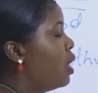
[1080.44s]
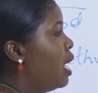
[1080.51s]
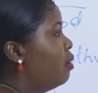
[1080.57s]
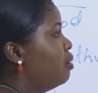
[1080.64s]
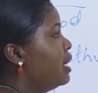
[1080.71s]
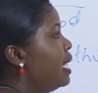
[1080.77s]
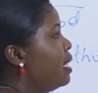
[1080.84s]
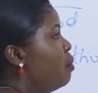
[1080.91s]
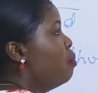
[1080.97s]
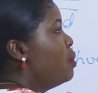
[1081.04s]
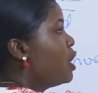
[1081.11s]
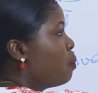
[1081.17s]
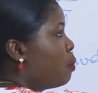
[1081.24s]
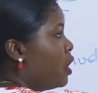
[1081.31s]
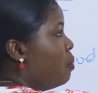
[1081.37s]
I've said
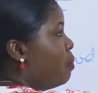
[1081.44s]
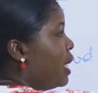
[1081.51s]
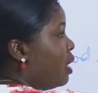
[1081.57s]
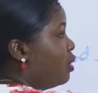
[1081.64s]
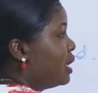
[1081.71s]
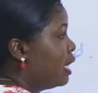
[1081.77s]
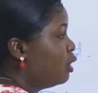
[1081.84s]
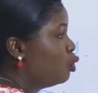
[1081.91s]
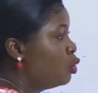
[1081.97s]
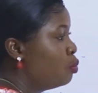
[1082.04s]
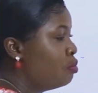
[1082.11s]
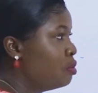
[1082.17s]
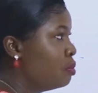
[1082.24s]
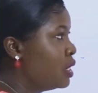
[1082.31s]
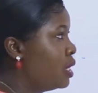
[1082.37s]
midpoint minus
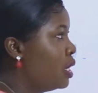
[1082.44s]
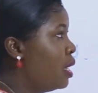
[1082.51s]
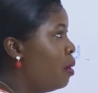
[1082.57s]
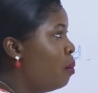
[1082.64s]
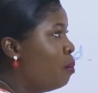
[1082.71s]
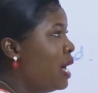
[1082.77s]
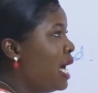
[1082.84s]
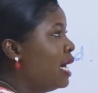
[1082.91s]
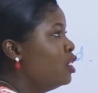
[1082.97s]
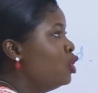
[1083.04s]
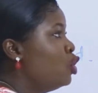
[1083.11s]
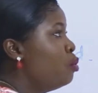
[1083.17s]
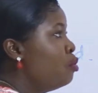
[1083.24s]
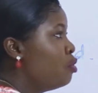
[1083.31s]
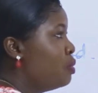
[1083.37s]
assumed mean. My
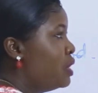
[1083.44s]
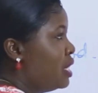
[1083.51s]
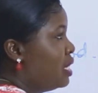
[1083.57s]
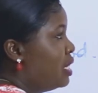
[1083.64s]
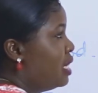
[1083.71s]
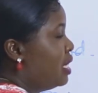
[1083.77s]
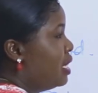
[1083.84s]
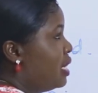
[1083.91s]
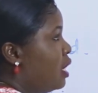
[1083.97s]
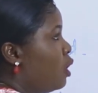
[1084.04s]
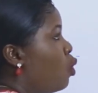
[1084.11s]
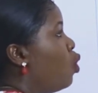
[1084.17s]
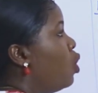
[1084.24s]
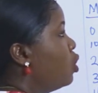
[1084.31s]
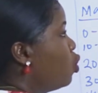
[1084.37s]
assumed mean is
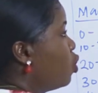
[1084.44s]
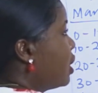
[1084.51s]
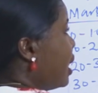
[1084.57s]
equal to